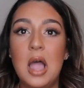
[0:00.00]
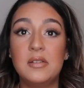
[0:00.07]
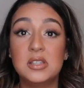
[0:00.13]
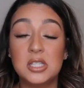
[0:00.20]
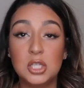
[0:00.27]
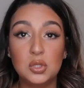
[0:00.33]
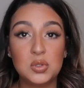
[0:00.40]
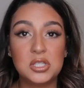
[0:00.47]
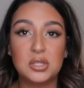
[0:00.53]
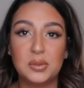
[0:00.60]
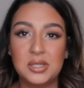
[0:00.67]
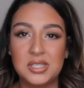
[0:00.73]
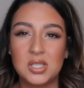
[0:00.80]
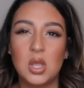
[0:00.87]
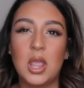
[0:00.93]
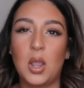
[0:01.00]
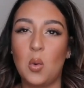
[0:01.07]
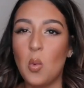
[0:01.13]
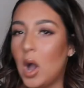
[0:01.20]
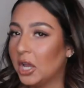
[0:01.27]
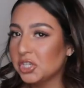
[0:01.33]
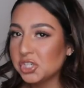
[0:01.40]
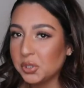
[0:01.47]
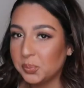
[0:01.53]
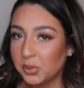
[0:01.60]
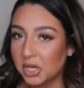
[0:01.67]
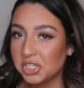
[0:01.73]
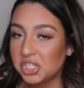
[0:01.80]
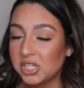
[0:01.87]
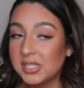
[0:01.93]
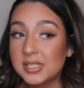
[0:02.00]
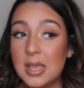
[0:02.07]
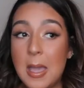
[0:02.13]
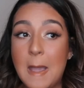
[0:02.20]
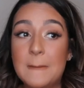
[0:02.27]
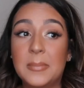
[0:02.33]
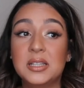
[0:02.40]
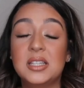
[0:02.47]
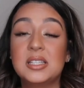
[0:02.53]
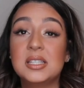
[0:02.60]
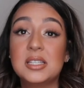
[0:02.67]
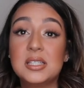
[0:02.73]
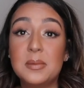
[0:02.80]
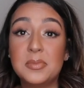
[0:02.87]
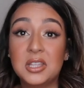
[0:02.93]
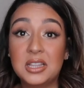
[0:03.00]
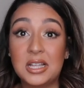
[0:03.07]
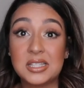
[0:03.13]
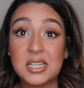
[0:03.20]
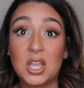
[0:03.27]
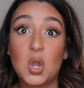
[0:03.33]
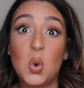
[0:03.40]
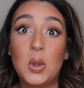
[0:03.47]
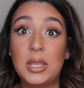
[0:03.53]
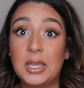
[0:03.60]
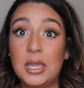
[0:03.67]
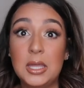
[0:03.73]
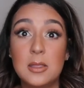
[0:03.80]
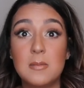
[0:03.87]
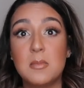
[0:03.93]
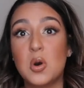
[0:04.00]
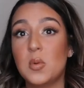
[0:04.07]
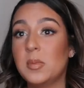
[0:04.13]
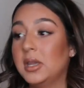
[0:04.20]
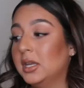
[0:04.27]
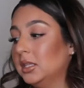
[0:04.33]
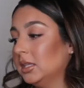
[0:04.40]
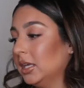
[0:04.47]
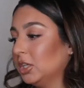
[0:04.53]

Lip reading: Obviously you still need to like wash your brushes, but this is something that's like quick in the moment.